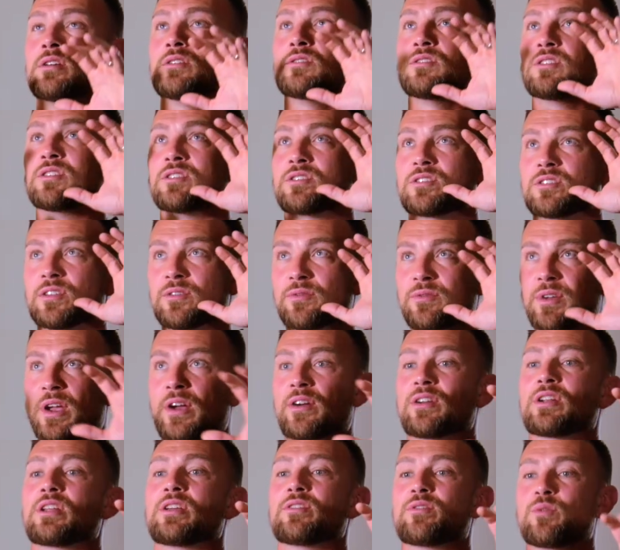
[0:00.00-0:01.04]
the
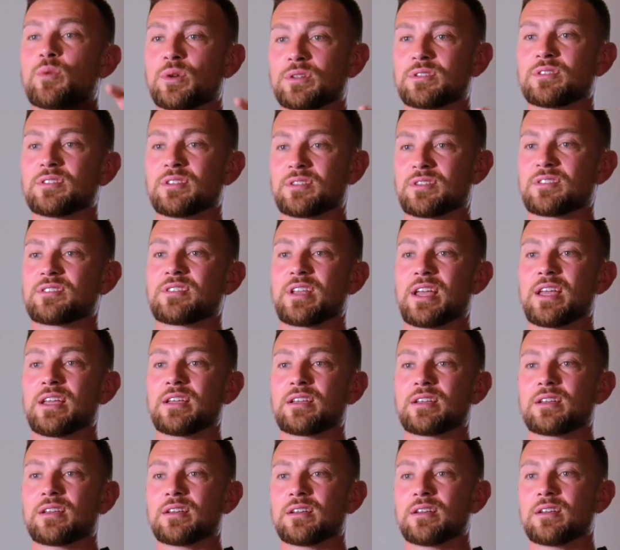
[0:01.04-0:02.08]
severity of what's at
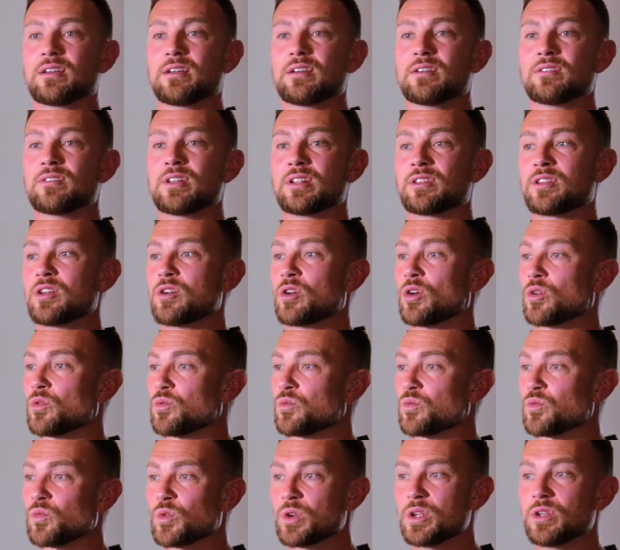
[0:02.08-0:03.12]
stake, that there's
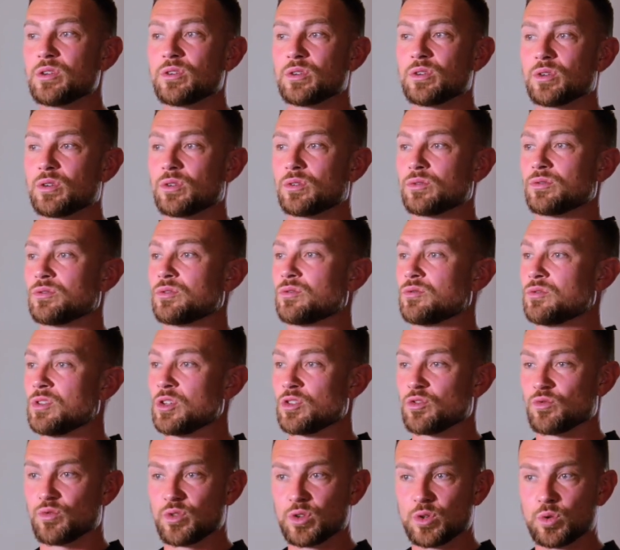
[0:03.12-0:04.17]

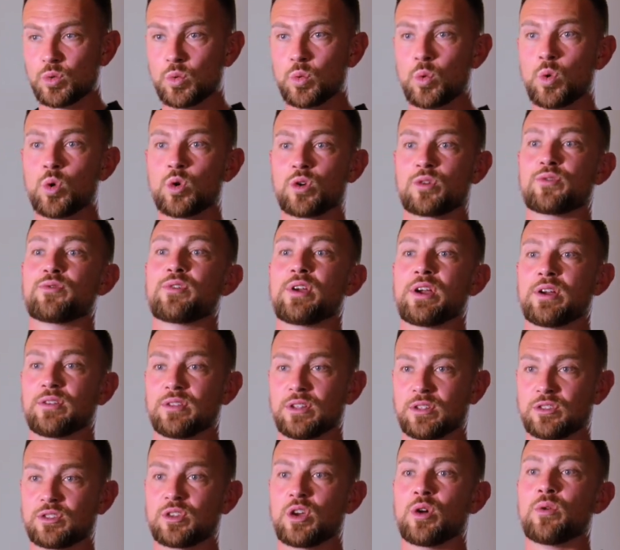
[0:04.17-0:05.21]
real warfare
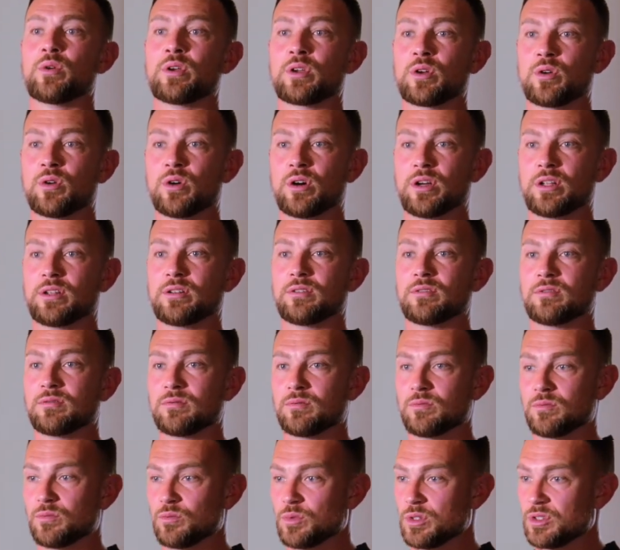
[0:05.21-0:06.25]
that's going on
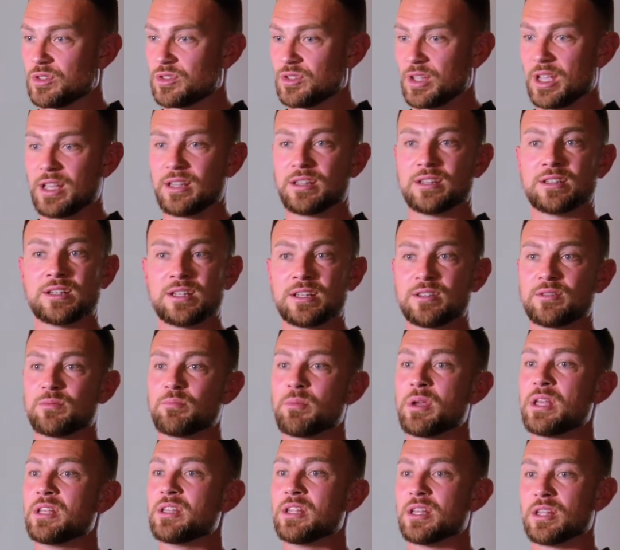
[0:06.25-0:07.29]
with Satan and his
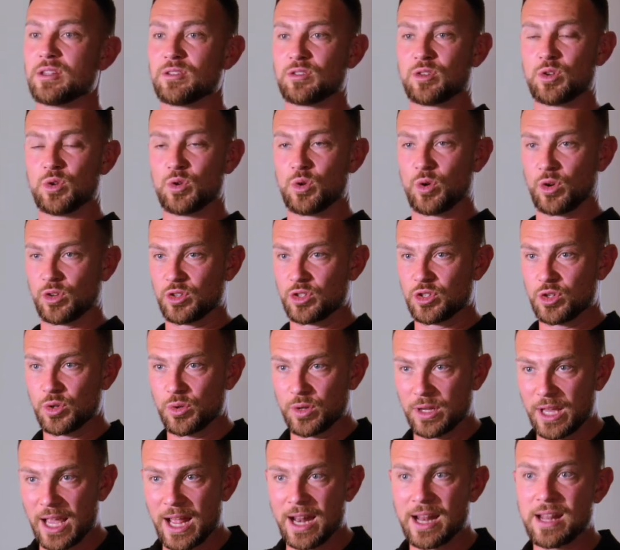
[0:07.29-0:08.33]
minions who are
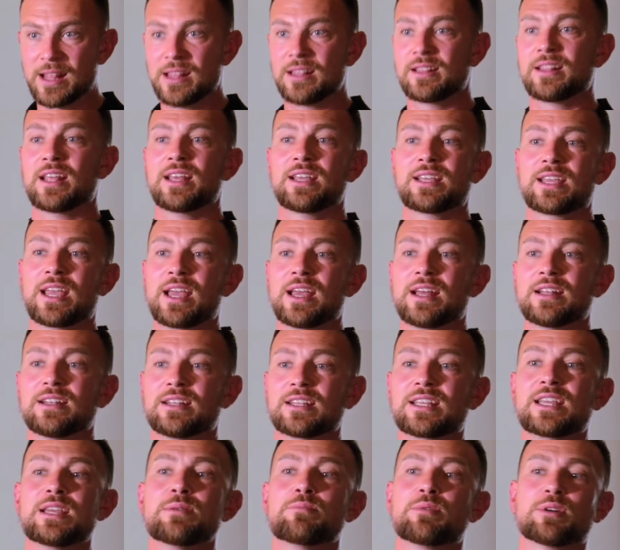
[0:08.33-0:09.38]
doing anything they can to
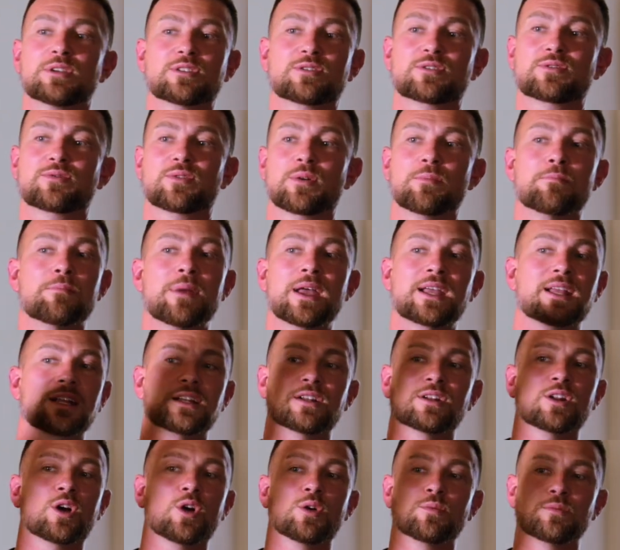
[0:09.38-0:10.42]
keep us from making
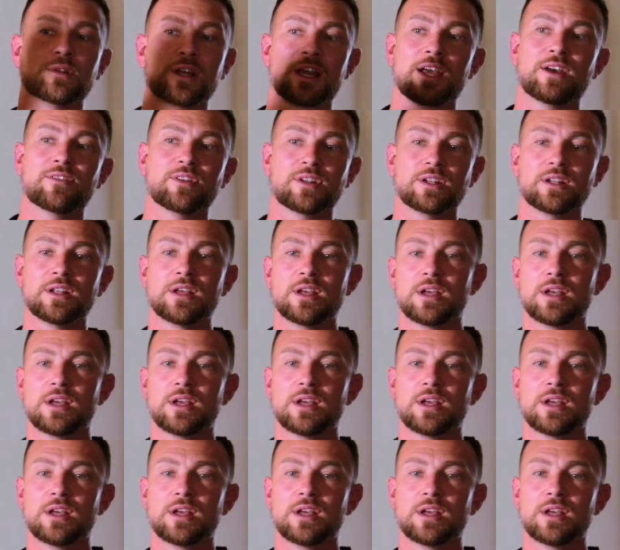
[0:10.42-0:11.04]
it home to heaven.